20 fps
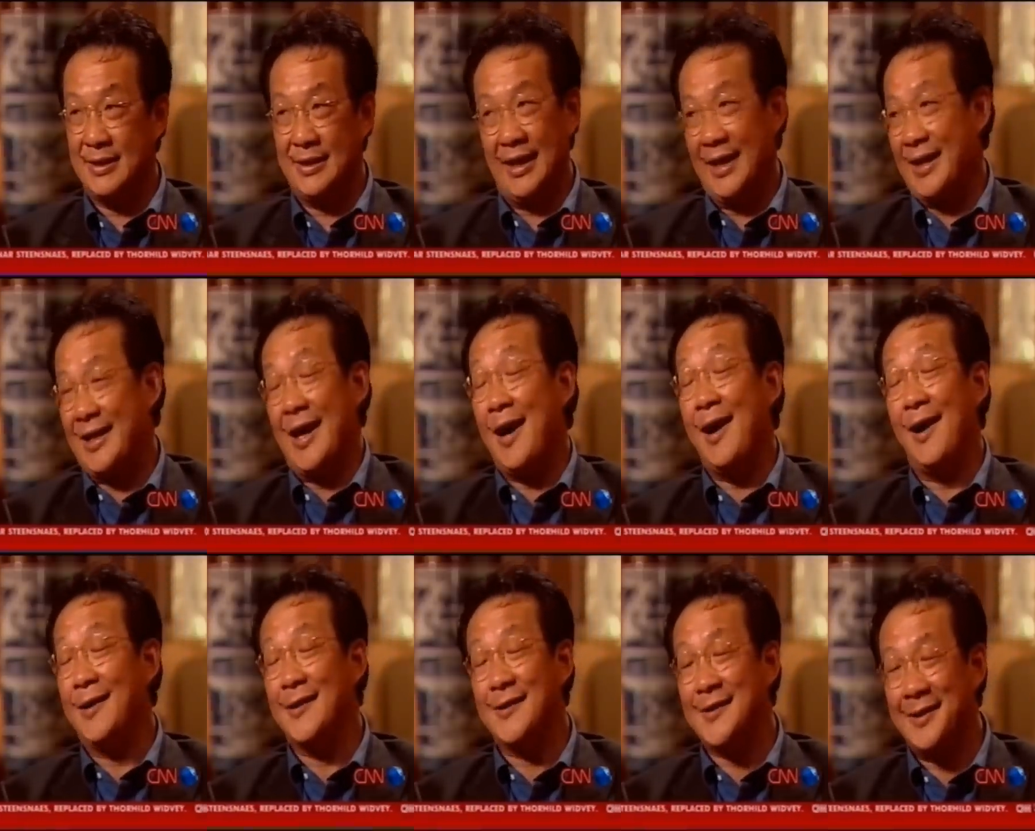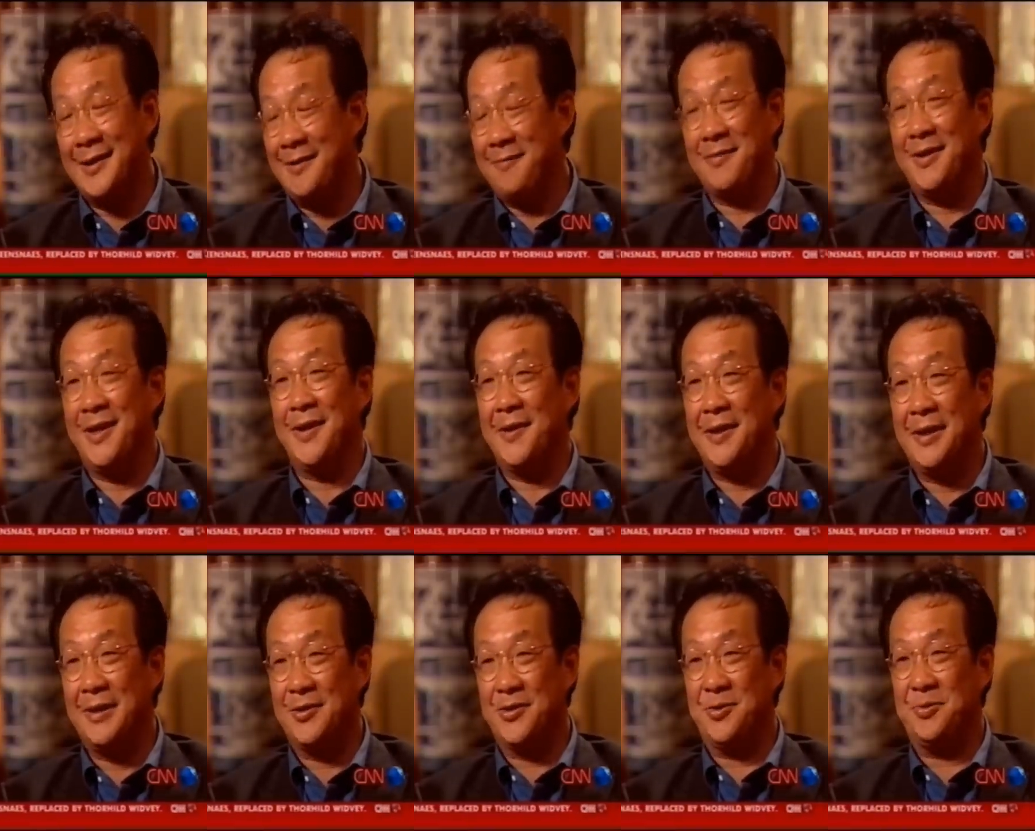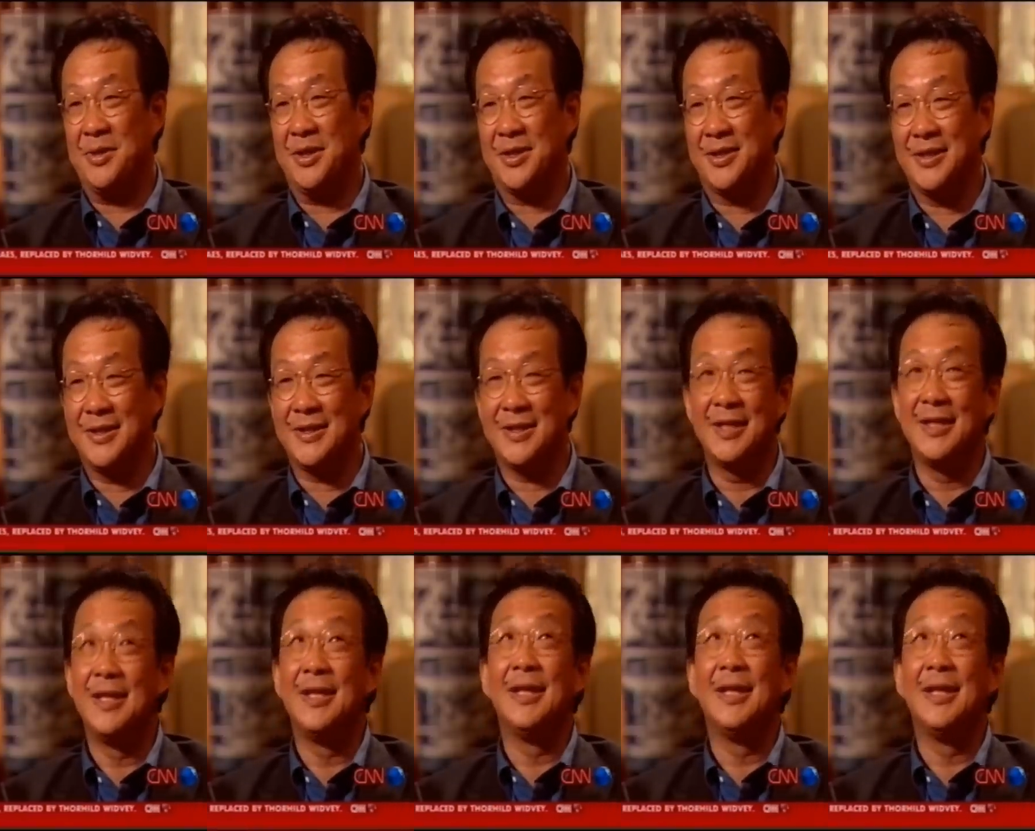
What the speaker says: I can't have that doubt because